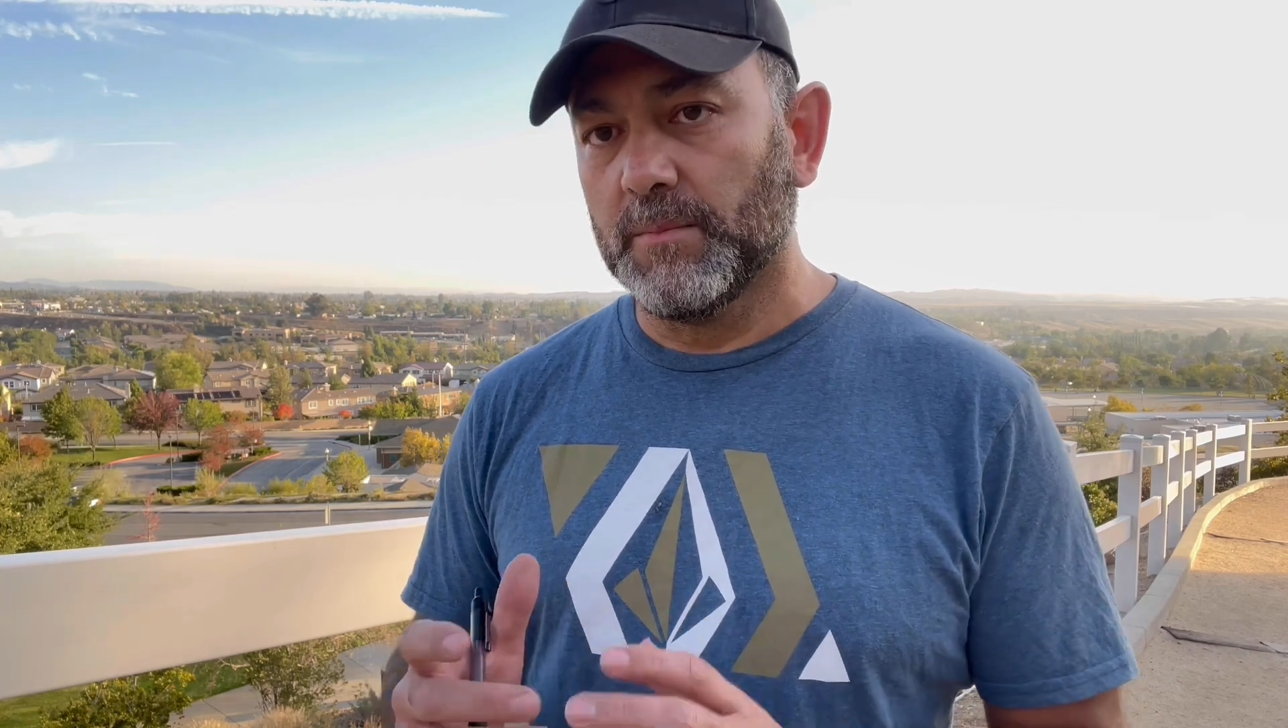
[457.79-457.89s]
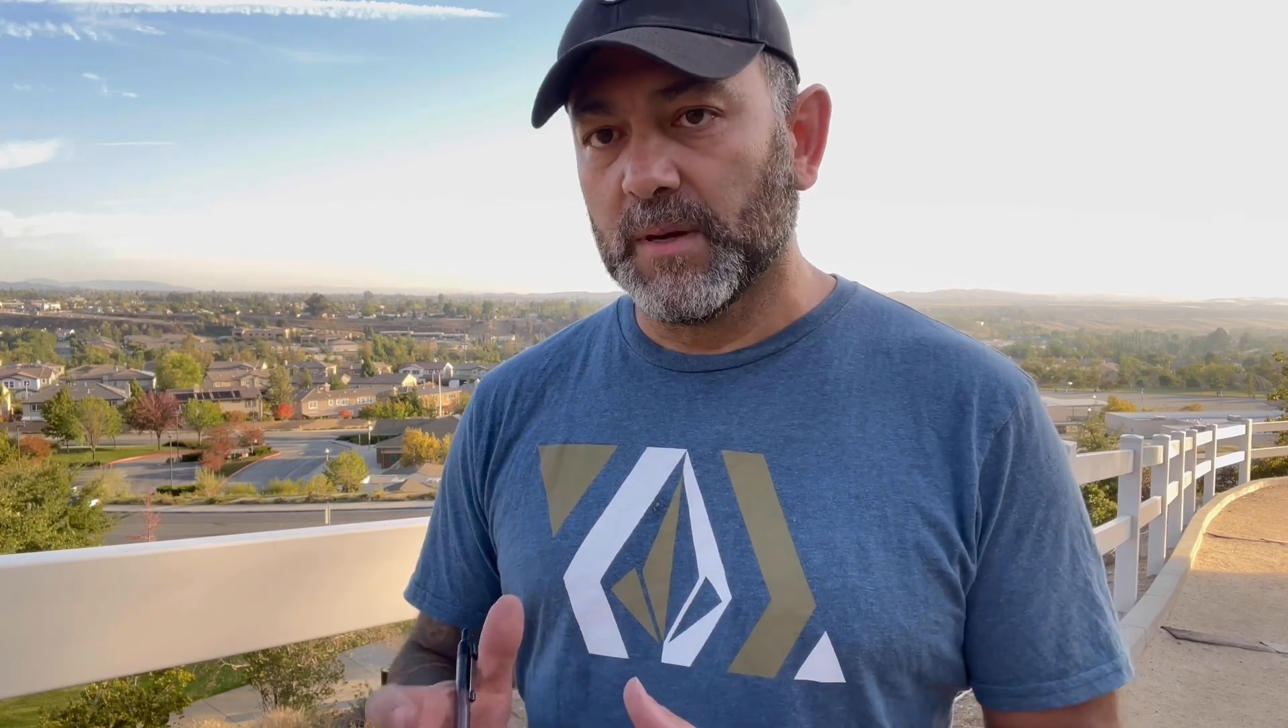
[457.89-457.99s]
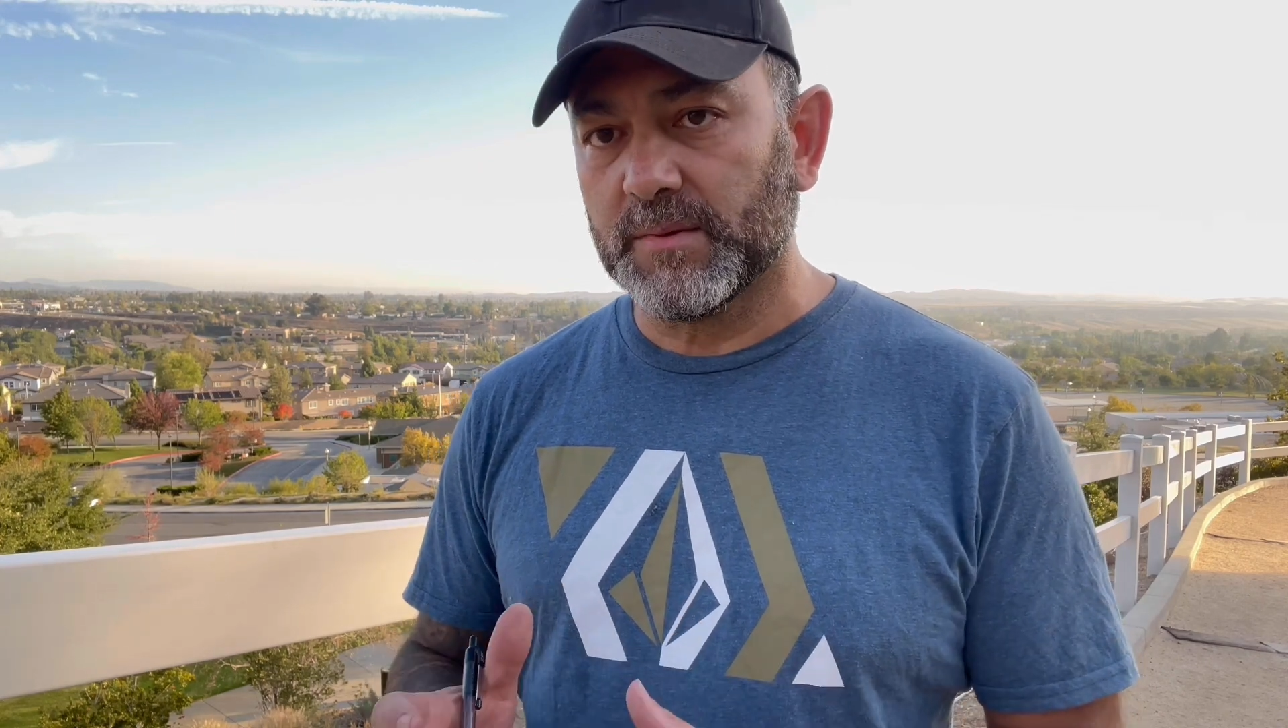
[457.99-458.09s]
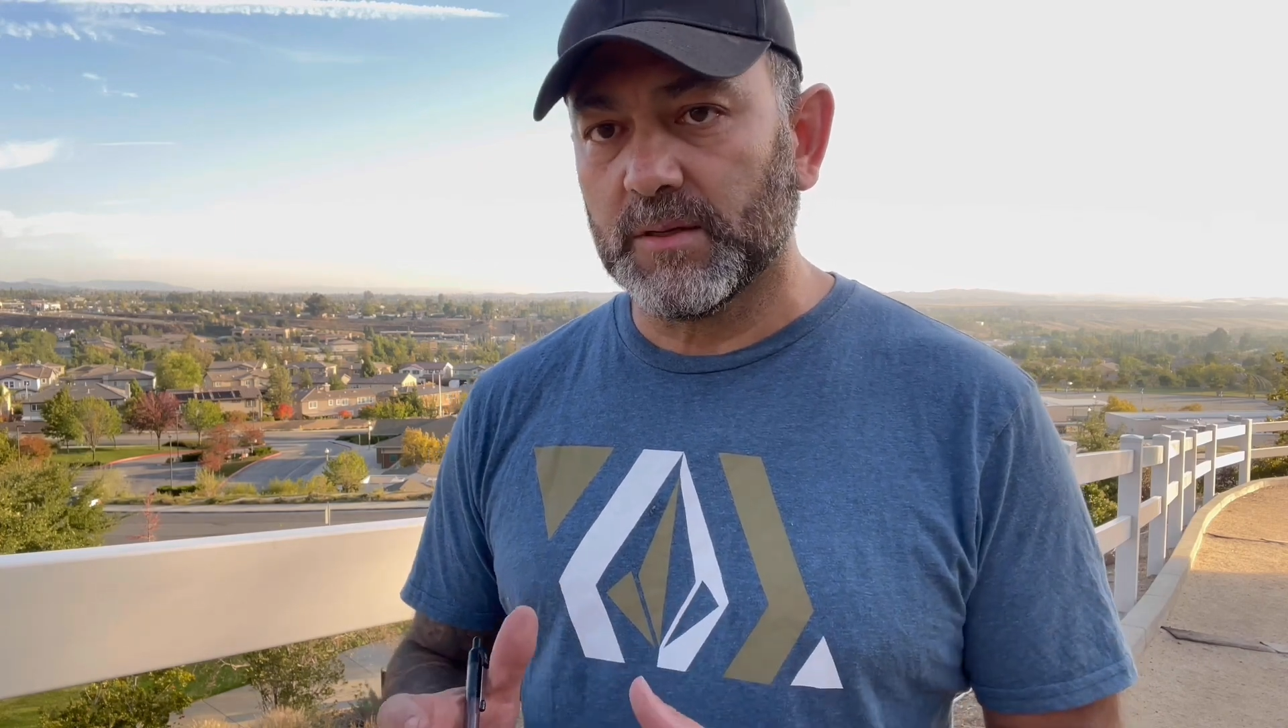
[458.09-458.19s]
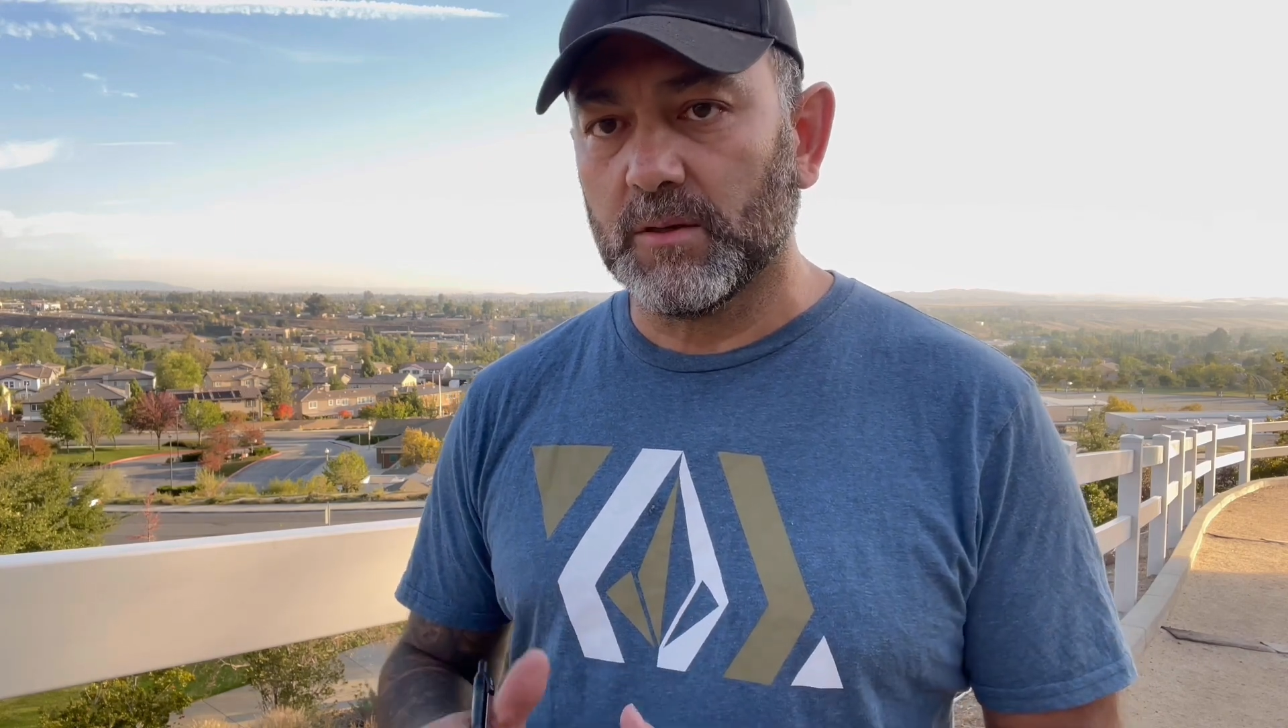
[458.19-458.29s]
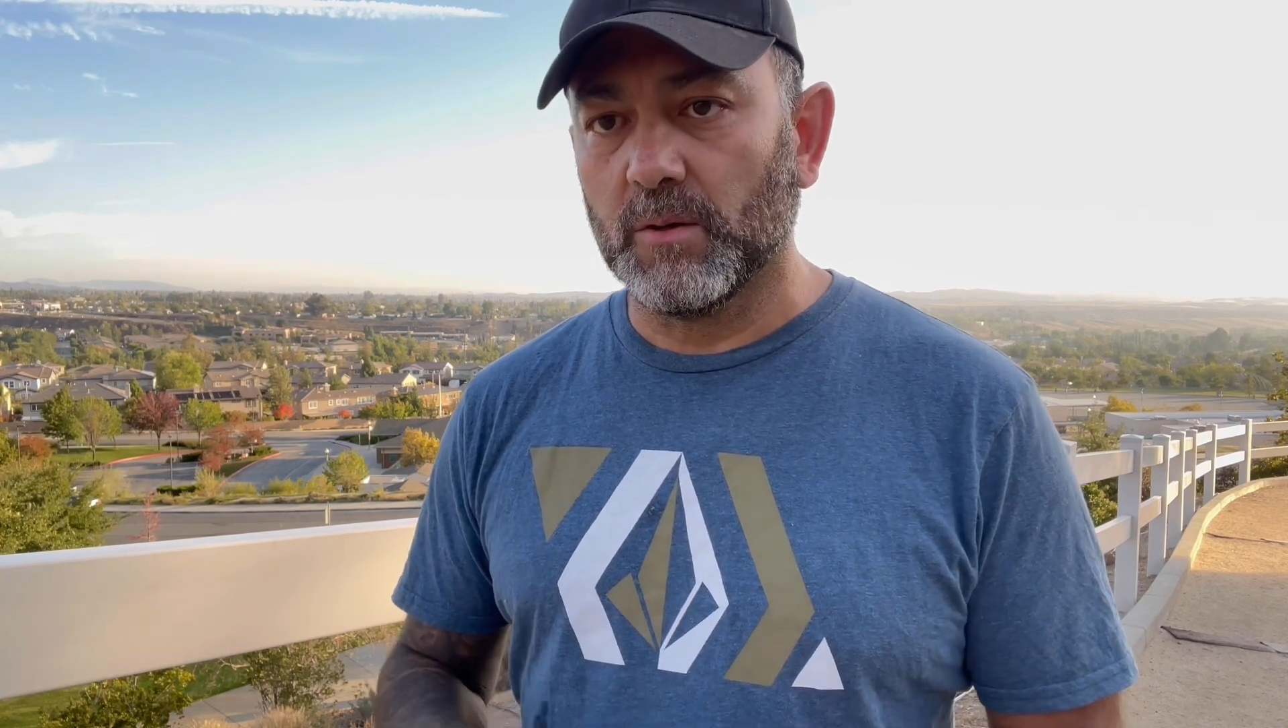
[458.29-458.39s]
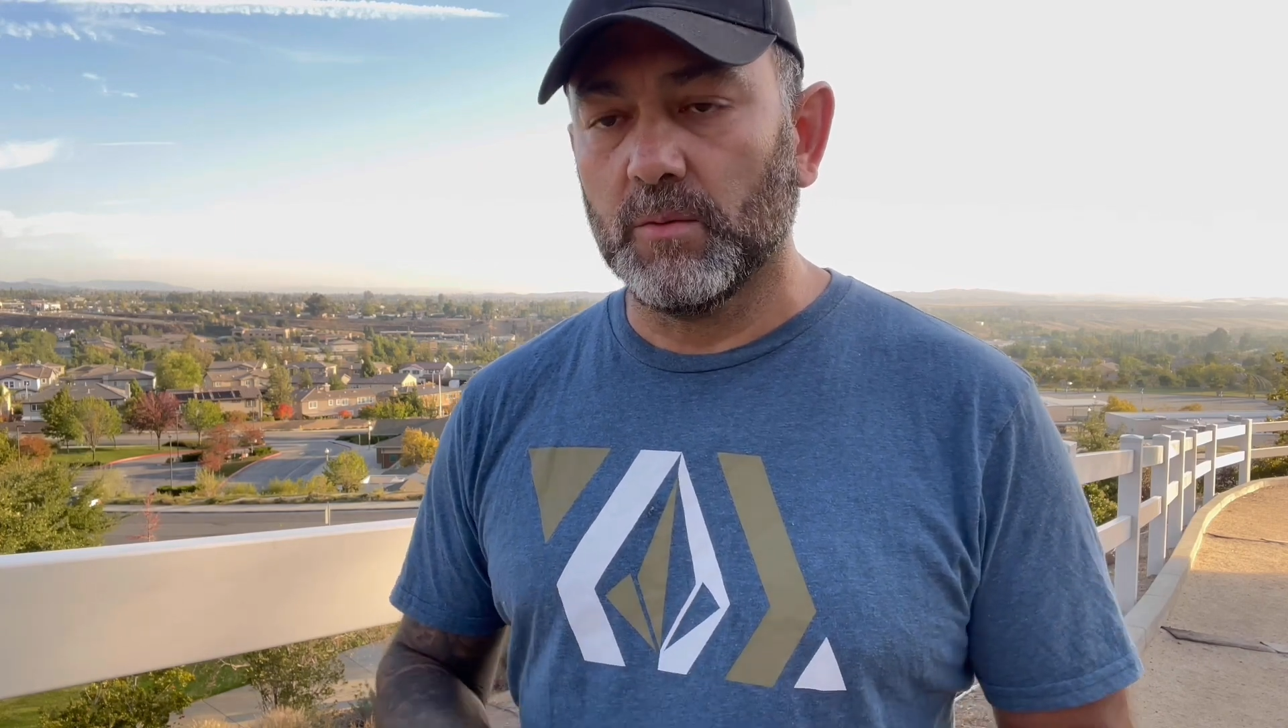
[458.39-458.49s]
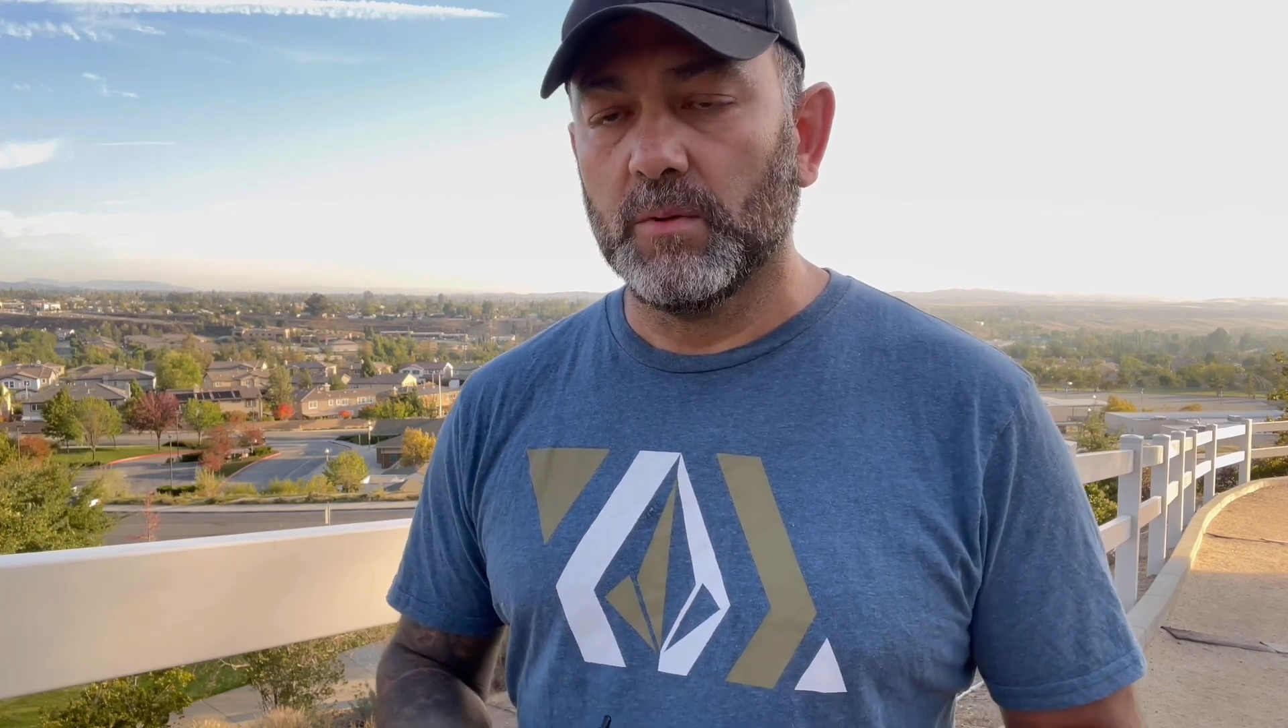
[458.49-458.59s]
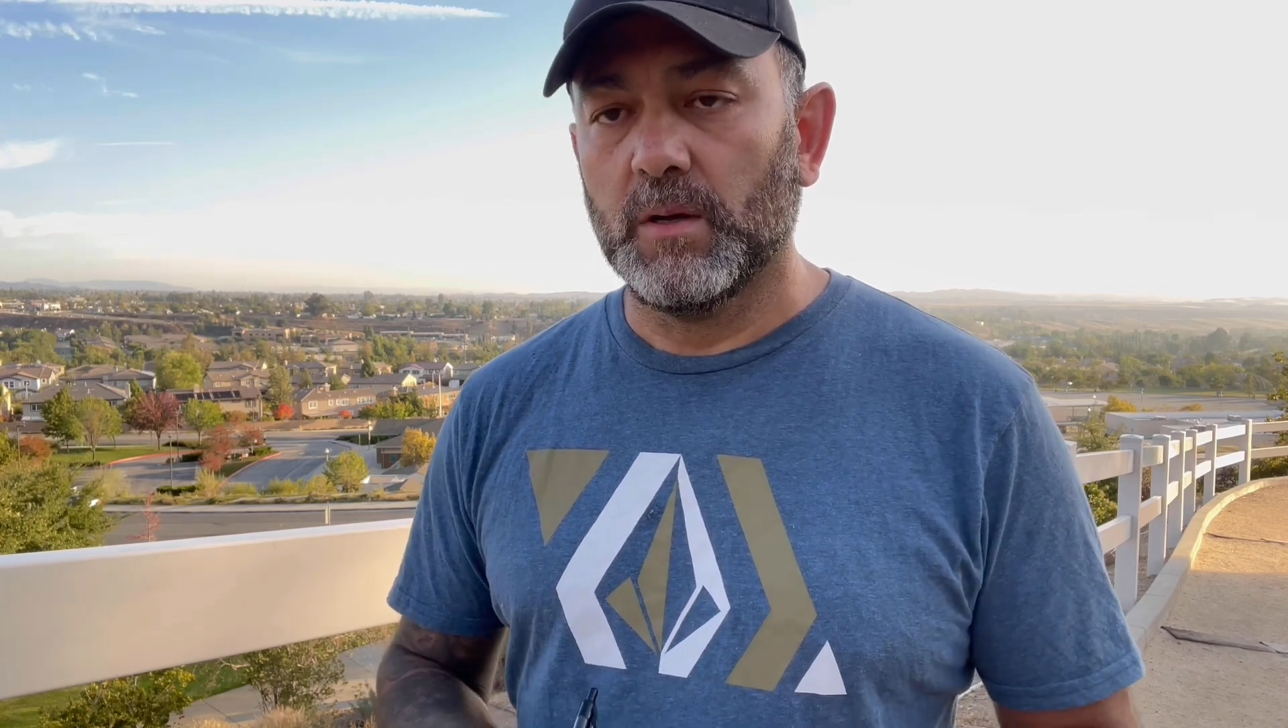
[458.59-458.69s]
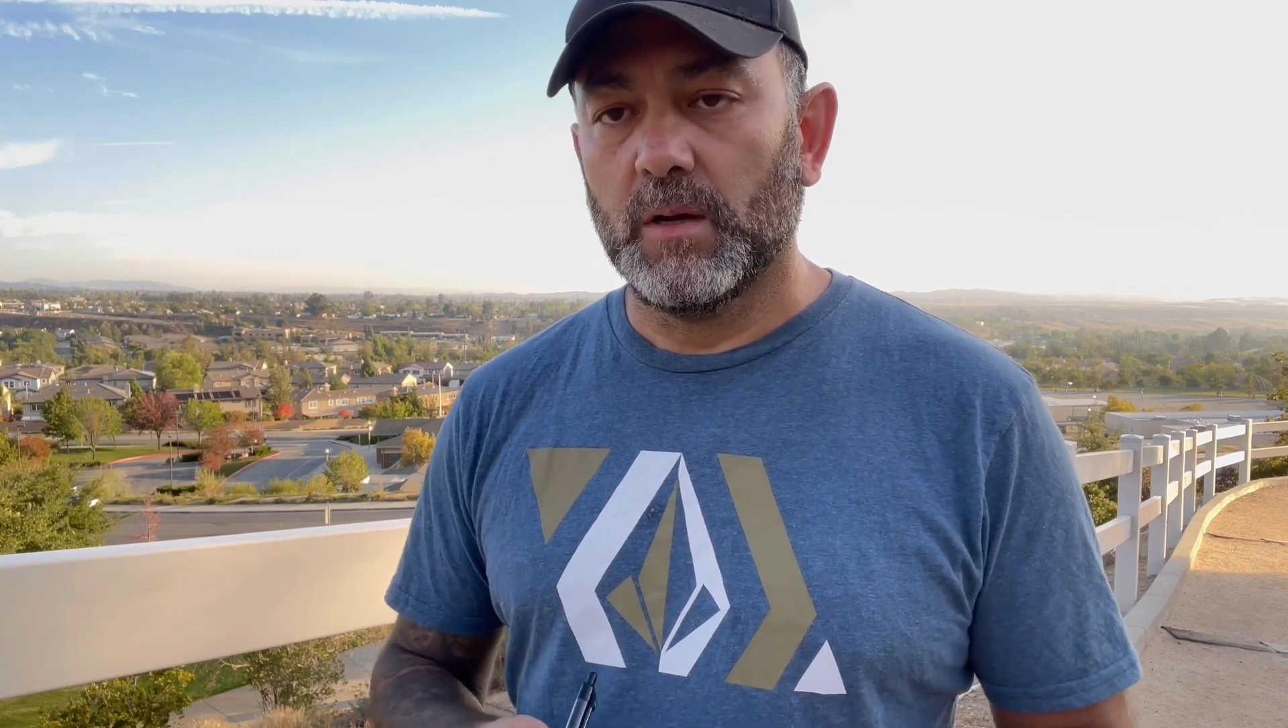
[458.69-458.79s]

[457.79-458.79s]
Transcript: Mexico,